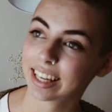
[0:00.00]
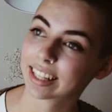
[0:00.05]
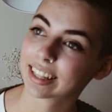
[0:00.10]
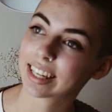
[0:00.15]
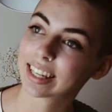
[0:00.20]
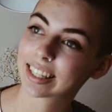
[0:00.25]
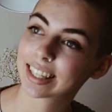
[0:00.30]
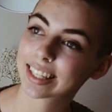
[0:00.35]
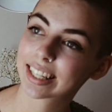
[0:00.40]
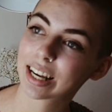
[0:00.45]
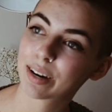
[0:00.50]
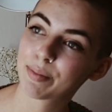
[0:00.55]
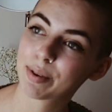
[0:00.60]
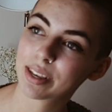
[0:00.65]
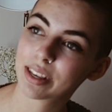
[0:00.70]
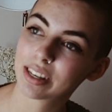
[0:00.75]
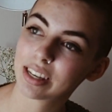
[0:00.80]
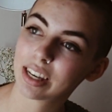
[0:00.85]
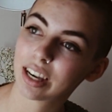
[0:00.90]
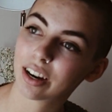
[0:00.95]
this is going to be
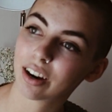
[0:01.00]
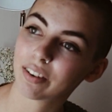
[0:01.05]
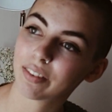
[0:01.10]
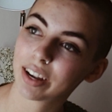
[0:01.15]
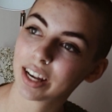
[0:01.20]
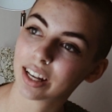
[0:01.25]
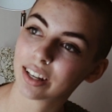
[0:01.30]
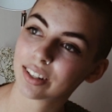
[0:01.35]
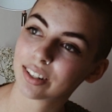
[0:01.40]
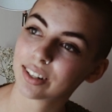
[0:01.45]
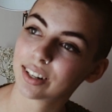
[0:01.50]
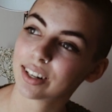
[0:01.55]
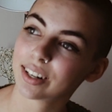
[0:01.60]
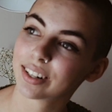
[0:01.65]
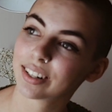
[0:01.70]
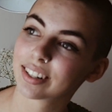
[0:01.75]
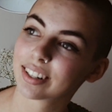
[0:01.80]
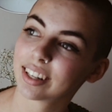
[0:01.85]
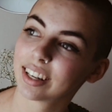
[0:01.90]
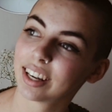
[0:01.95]
the year of
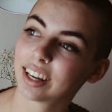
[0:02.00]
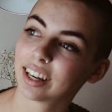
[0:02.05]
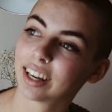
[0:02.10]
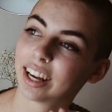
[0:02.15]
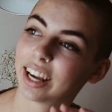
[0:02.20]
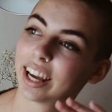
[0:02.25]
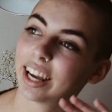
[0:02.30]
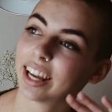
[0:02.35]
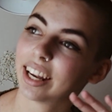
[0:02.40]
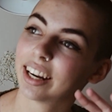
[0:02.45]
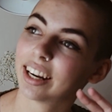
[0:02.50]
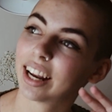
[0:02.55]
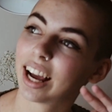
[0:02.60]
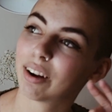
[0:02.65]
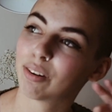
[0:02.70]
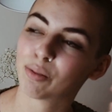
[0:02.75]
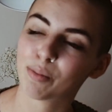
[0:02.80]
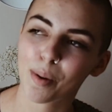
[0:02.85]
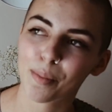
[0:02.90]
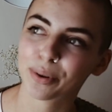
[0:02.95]
answers. And I
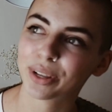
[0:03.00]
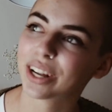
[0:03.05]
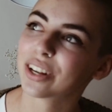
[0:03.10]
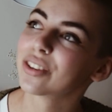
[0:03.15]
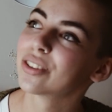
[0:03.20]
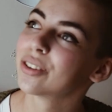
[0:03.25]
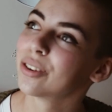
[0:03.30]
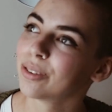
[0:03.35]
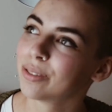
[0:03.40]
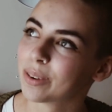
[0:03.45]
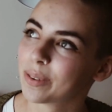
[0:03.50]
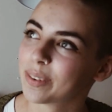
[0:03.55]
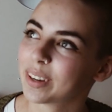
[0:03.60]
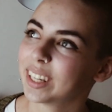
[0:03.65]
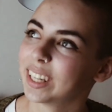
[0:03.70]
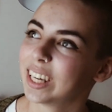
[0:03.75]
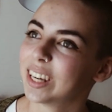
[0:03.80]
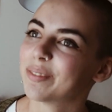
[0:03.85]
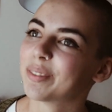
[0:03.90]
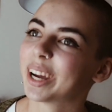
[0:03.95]
remember that so
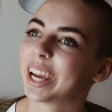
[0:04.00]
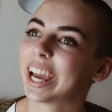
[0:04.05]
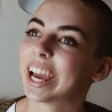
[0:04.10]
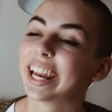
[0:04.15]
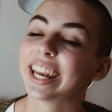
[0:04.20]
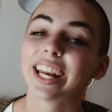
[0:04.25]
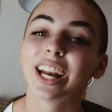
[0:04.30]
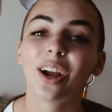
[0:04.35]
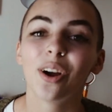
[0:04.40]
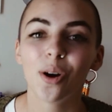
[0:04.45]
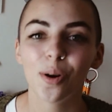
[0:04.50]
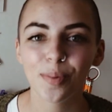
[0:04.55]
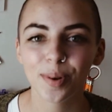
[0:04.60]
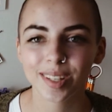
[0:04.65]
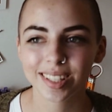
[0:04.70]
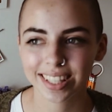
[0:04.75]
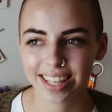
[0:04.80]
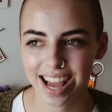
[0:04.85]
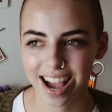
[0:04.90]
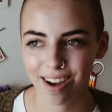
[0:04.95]
vividly in my head. And I
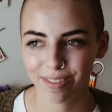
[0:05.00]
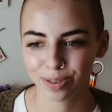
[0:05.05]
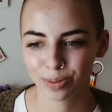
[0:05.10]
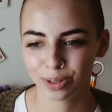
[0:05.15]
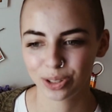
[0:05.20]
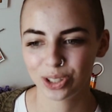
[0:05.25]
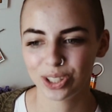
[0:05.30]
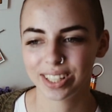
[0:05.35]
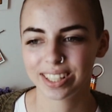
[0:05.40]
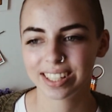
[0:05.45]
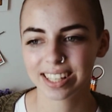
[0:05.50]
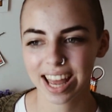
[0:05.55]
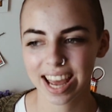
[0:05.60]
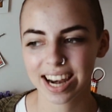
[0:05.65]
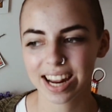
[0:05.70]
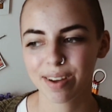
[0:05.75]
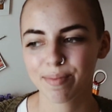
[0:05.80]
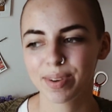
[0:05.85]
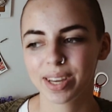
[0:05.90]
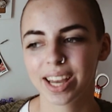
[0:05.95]
almost laughed when she said
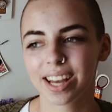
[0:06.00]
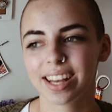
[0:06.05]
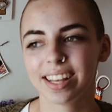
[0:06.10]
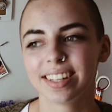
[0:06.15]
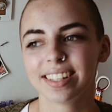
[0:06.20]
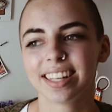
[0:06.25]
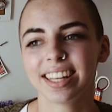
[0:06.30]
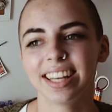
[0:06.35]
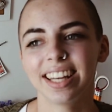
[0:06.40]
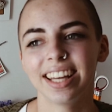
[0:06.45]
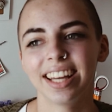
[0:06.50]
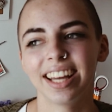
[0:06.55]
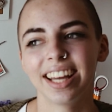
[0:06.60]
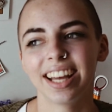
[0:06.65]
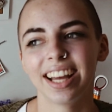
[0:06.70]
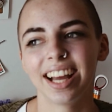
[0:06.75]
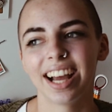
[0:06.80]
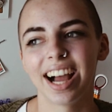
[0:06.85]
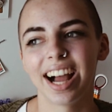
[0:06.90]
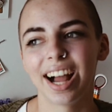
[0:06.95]
it because
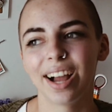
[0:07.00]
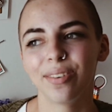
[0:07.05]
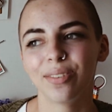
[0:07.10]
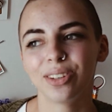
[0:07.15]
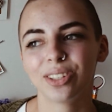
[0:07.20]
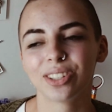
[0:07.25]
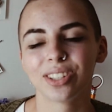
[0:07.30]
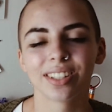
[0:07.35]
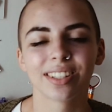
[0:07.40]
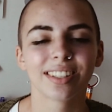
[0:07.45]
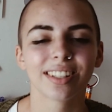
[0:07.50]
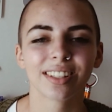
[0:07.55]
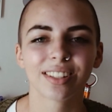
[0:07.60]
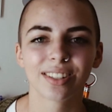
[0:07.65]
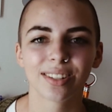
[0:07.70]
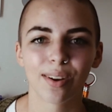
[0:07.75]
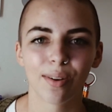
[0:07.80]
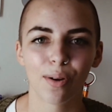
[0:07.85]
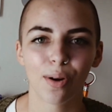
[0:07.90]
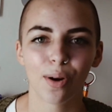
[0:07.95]
I was just
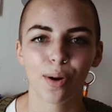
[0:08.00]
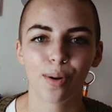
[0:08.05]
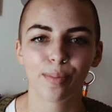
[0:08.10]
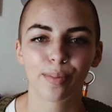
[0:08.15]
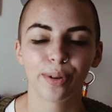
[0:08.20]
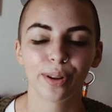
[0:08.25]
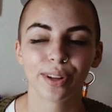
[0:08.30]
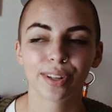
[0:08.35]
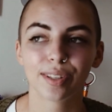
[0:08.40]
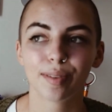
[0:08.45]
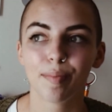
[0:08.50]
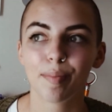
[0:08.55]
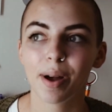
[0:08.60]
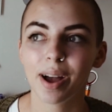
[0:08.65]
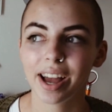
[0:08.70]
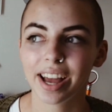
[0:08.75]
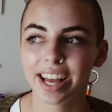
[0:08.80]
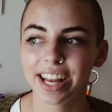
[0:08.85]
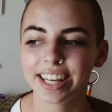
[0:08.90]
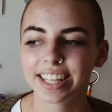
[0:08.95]
so hopeless.
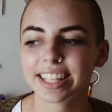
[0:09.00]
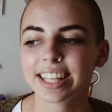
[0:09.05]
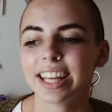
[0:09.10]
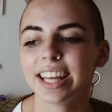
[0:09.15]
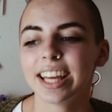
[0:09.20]
But